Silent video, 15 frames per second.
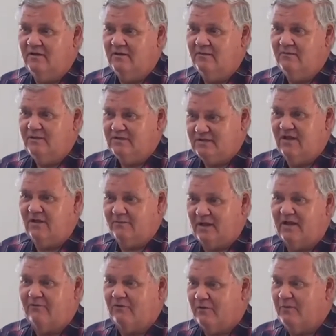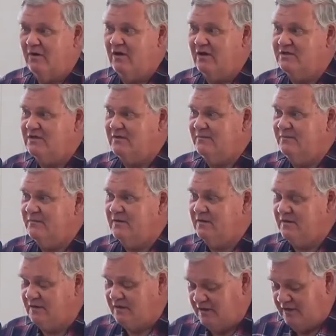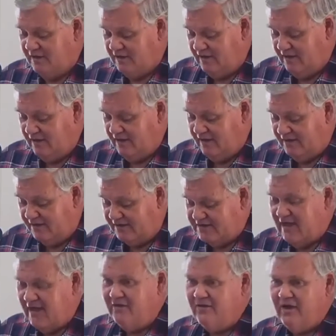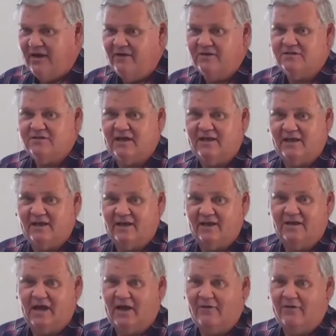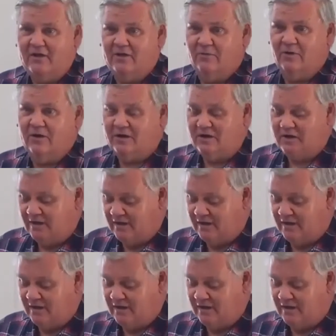But he said, I'm going to remind you. There is no guarantee that in knowing the word